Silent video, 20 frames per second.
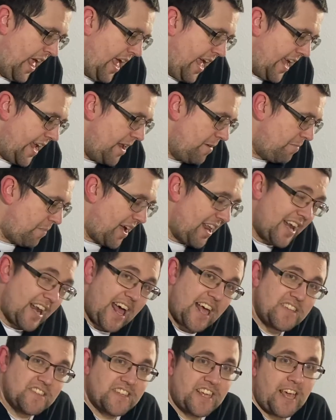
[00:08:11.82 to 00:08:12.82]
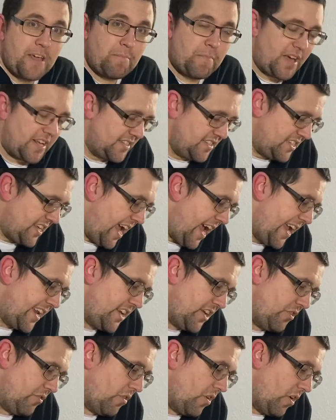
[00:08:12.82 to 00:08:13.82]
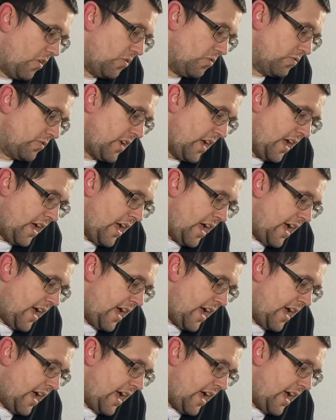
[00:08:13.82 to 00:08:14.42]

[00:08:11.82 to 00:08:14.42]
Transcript: In my last game, my 10-year-old